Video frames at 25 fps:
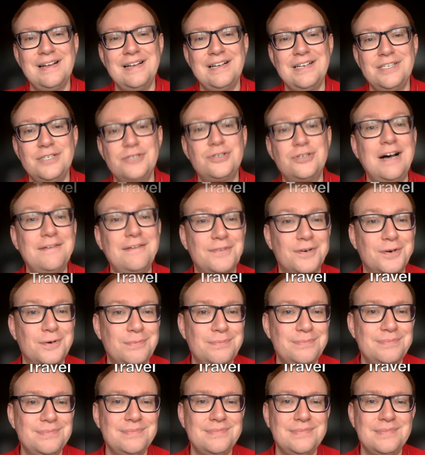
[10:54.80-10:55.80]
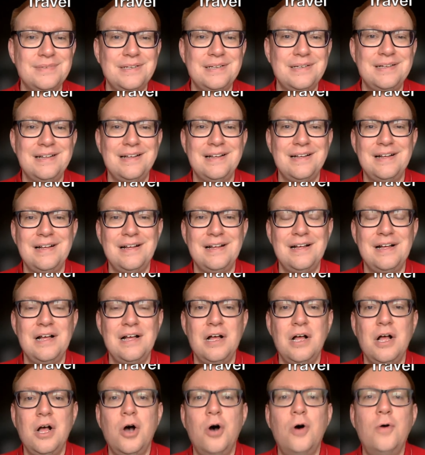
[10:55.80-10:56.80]
Travel.
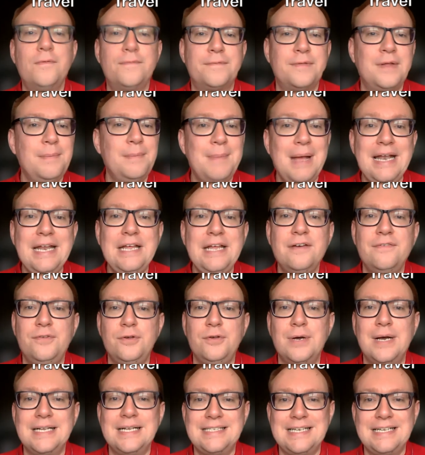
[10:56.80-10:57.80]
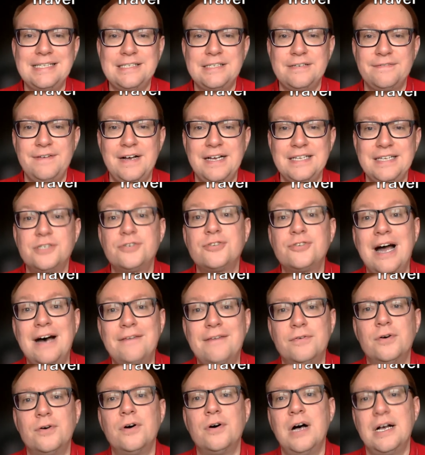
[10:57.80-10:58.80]
Hopefully many of you identified
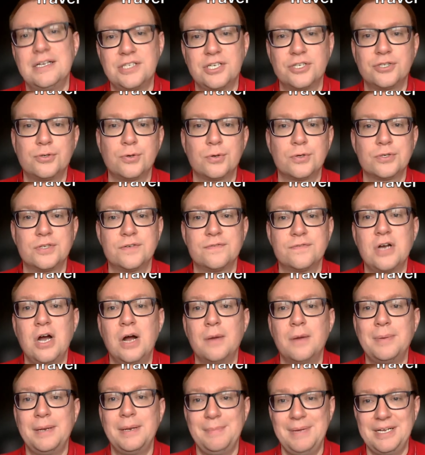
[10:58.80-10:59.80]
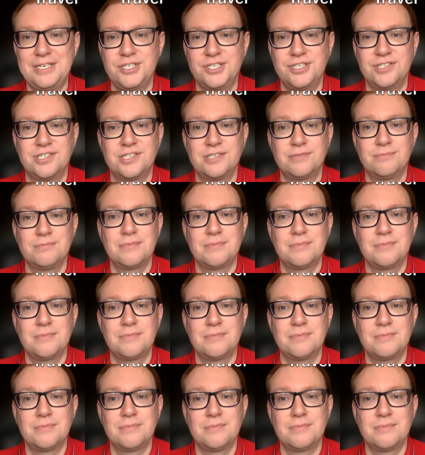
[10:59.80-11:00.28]
travel as a source of carbon emissions